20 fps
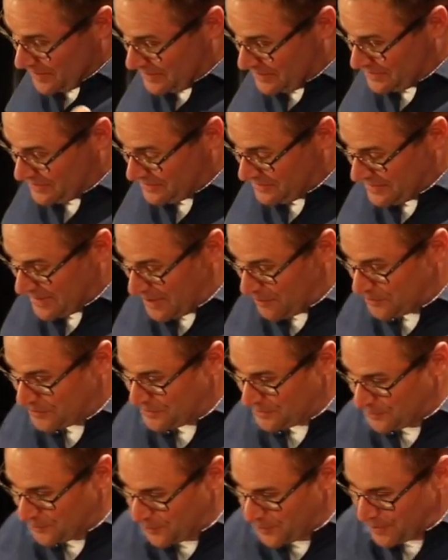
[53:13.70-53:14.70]
he's now with
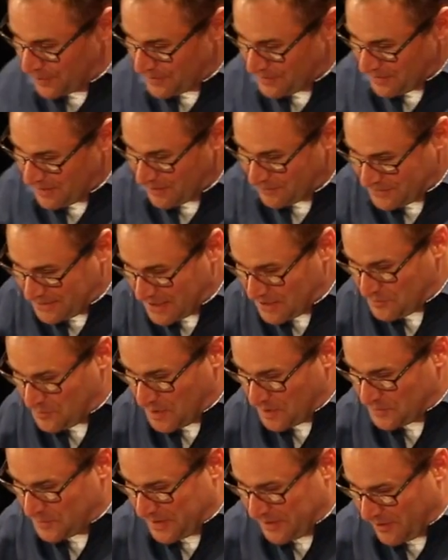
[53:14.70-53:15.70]
the Lord, of 10th
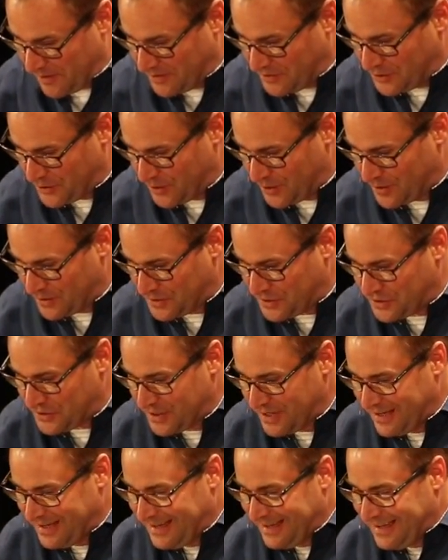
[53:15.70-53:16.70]
Presbyterian
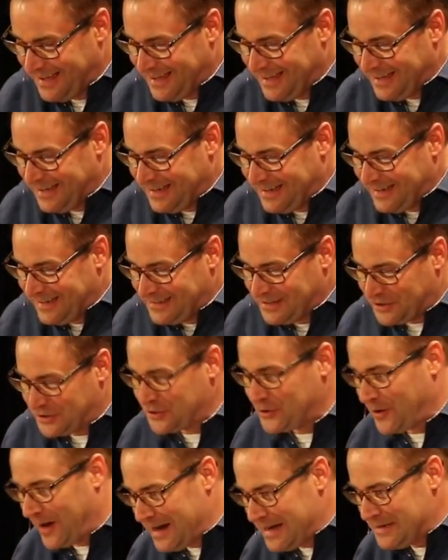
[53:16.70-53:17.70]
Church,
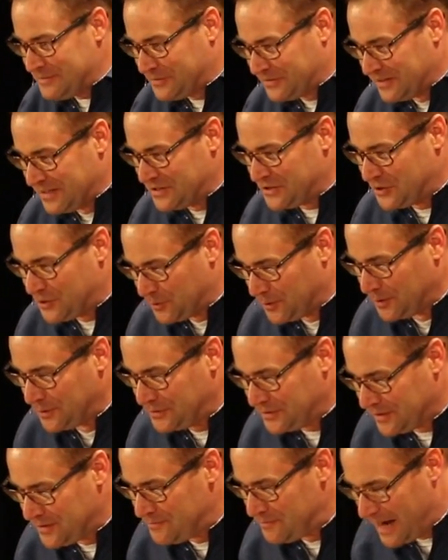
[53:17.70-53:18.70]
describes this
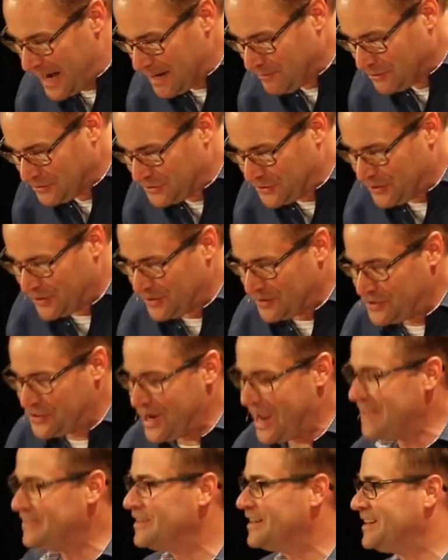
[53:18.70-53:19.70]
Jerusalem Bible
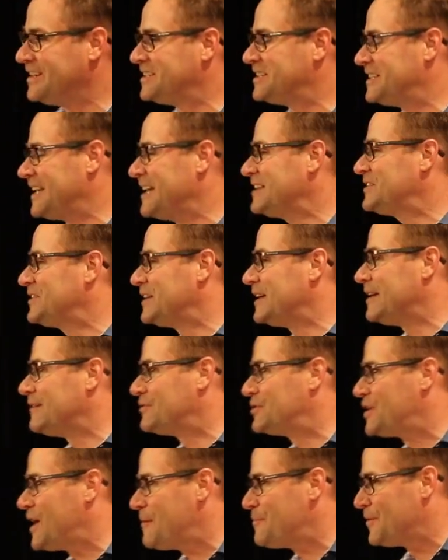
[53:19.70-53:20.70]
Church and the necessity
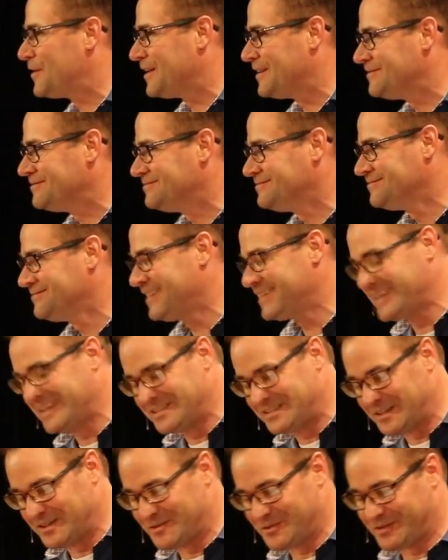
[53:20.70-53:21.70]
of shepherding. I think
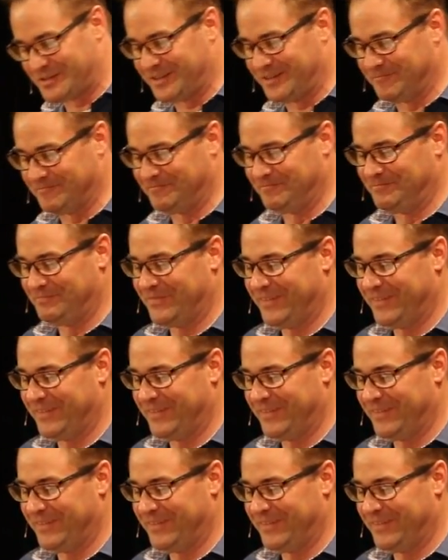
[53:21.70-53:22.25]
it's interesting.